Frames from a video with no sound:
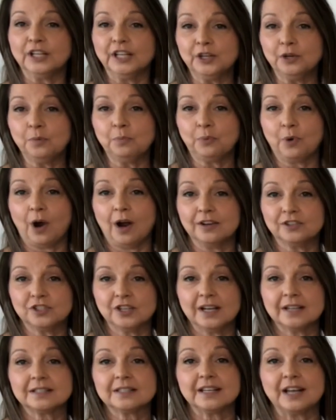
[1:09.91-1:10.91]
little
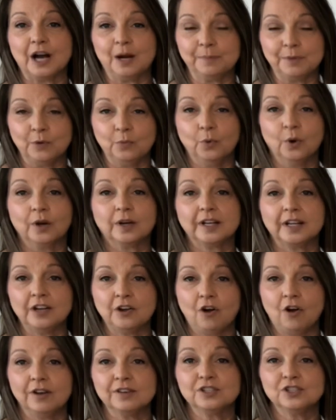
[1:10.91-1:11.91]
projects that I'll be working
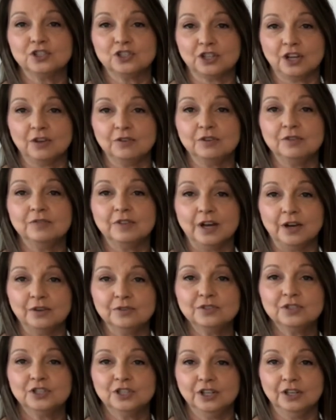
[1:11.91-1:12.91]
on to show you
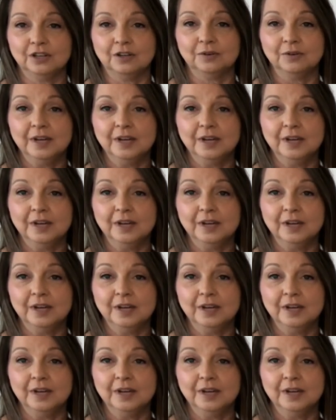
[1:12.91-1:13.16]
those too.